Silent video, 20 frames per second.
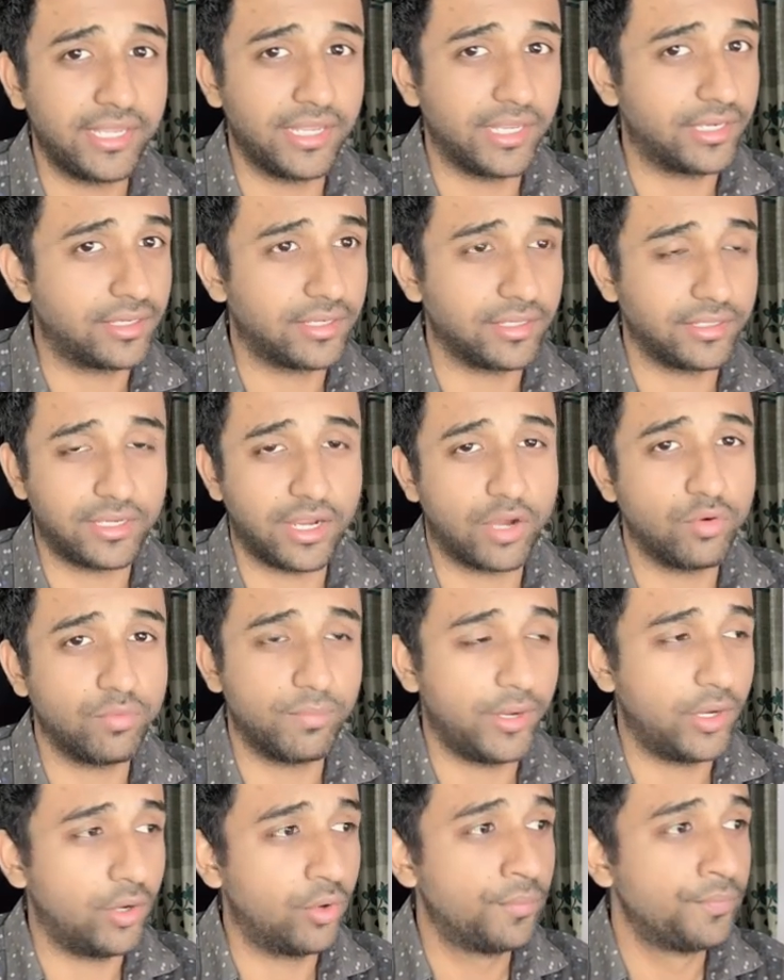it
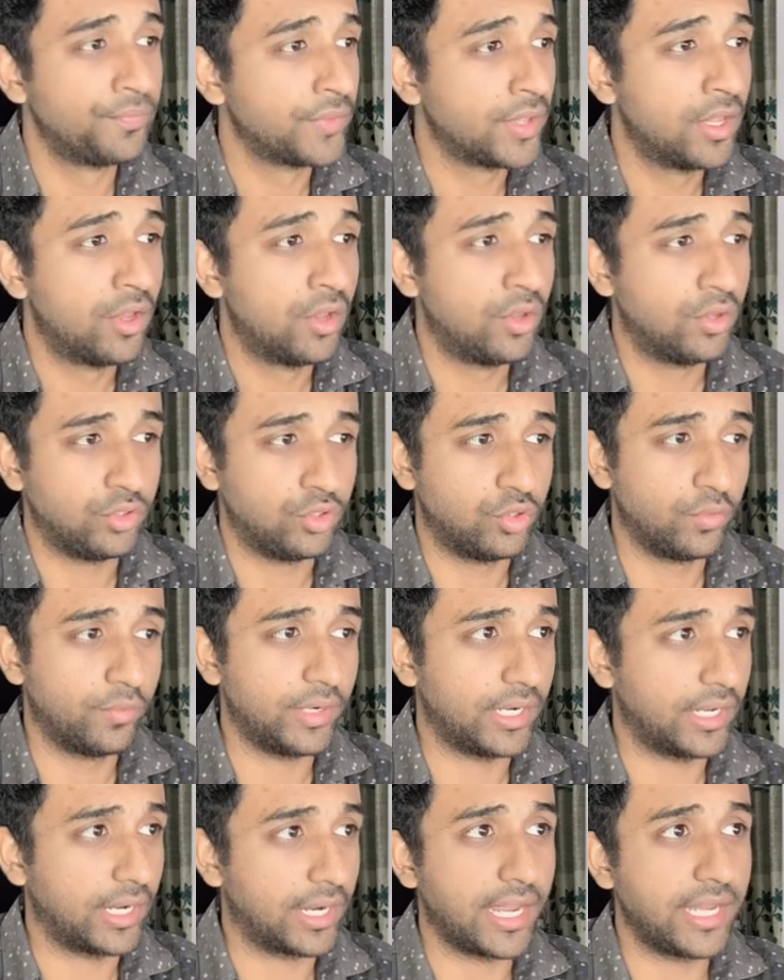down below. You
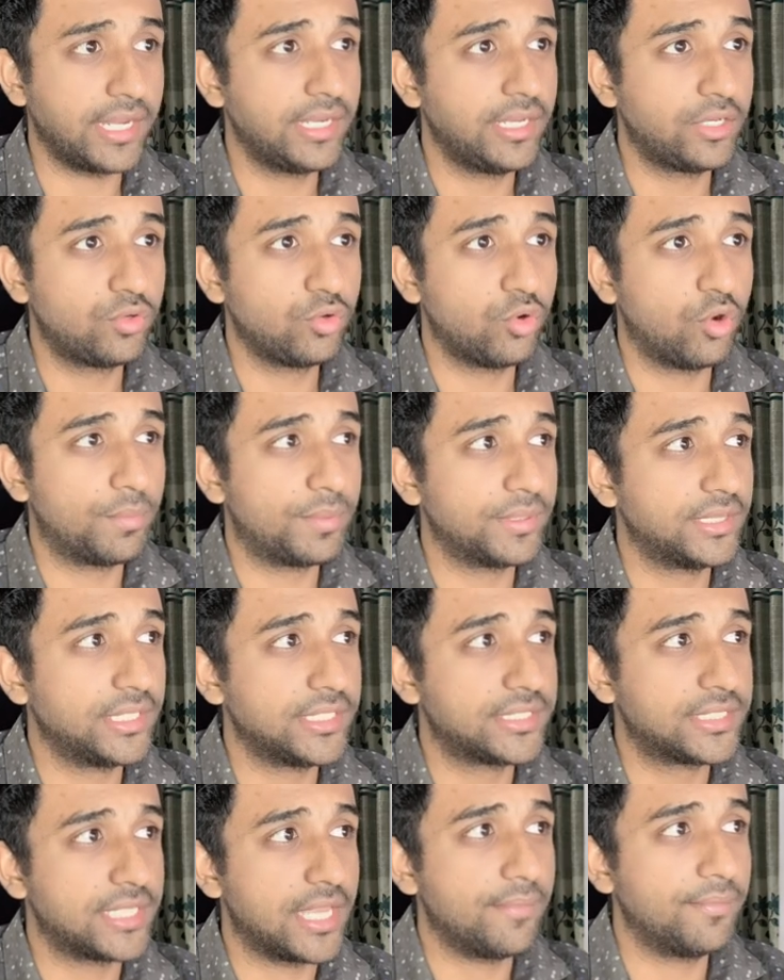will again need to open the
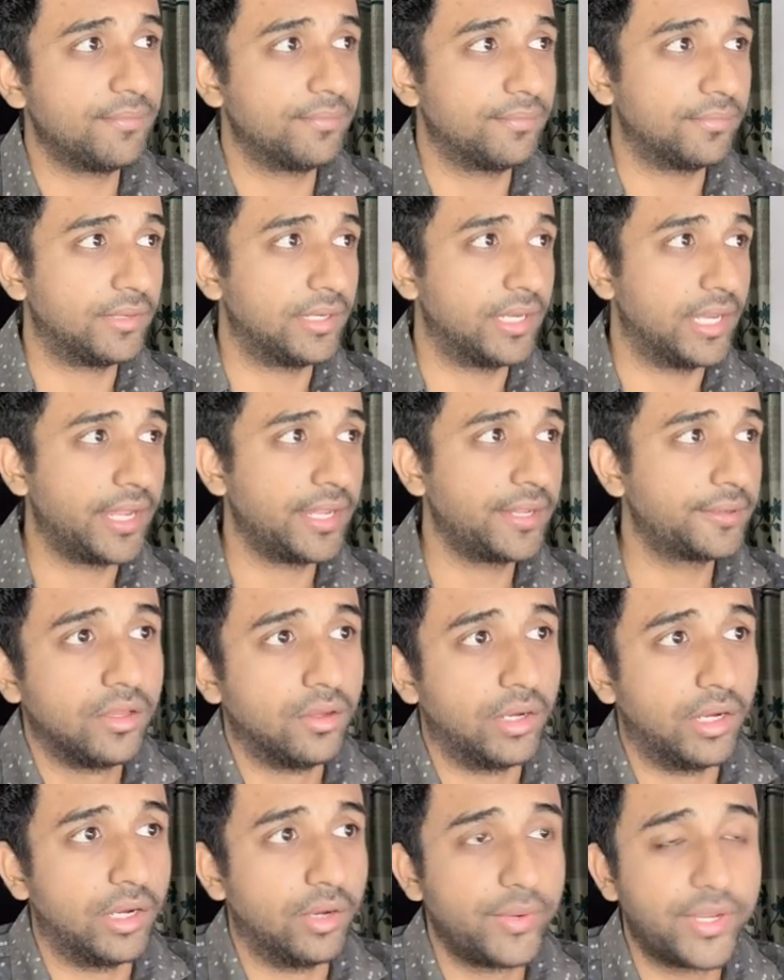same link.
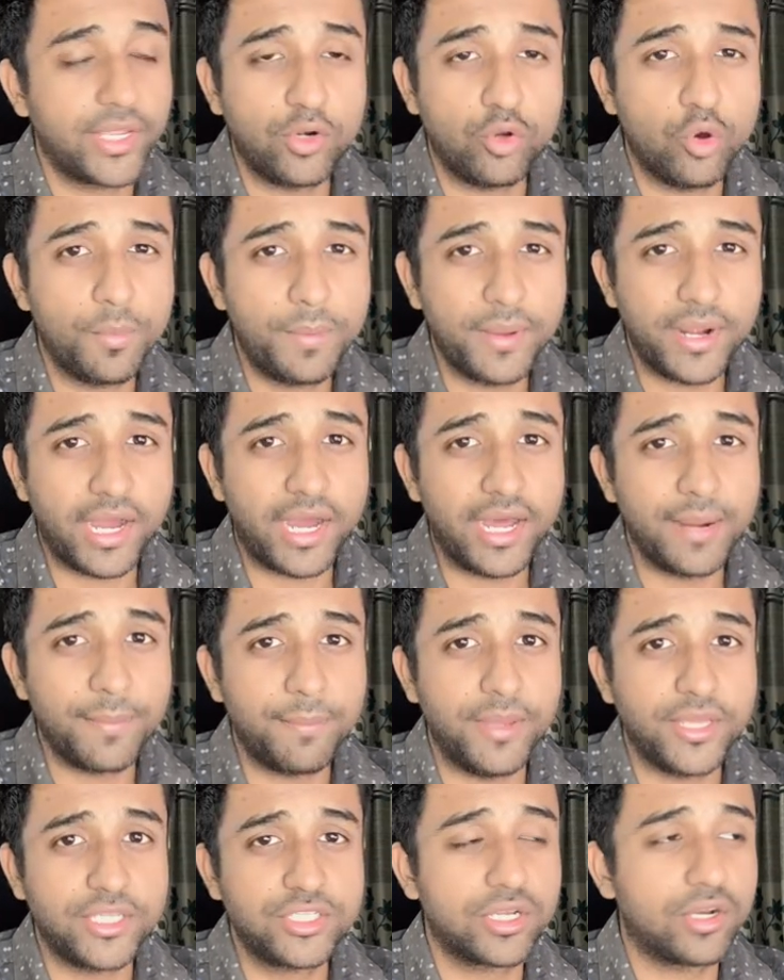We can open our
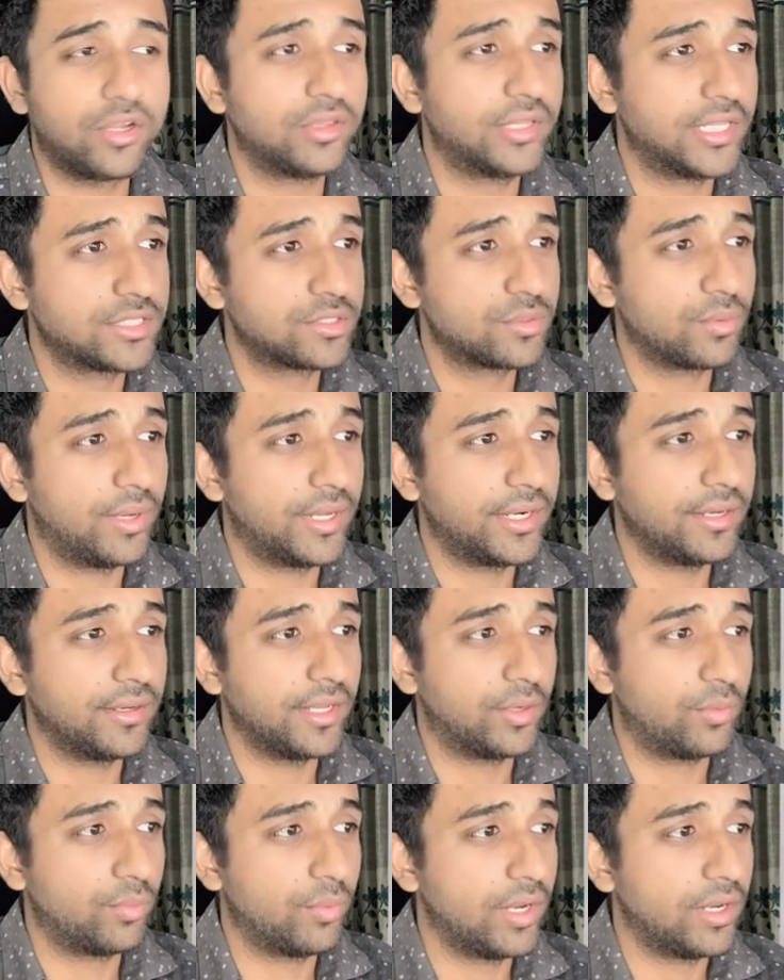picture on this one.
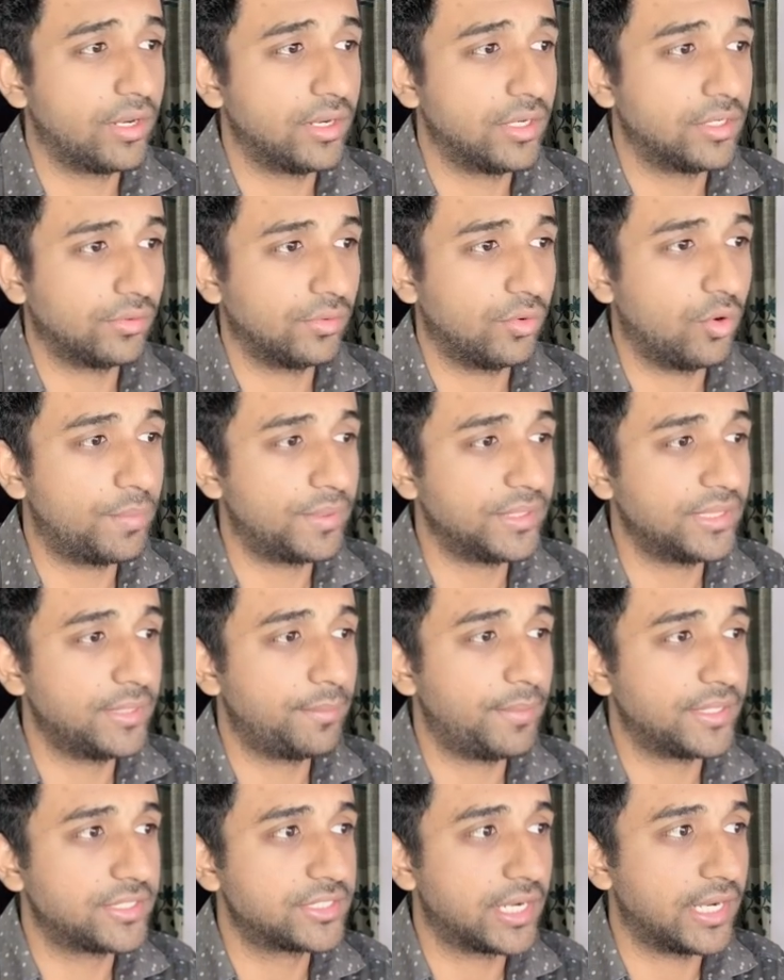It will open the
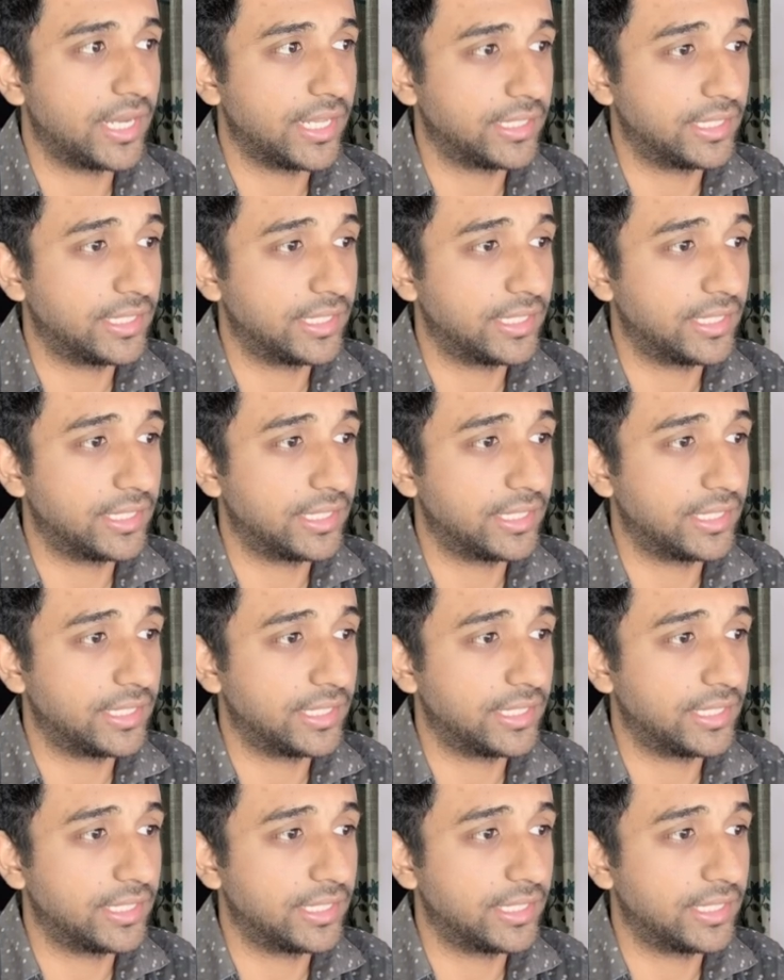picture like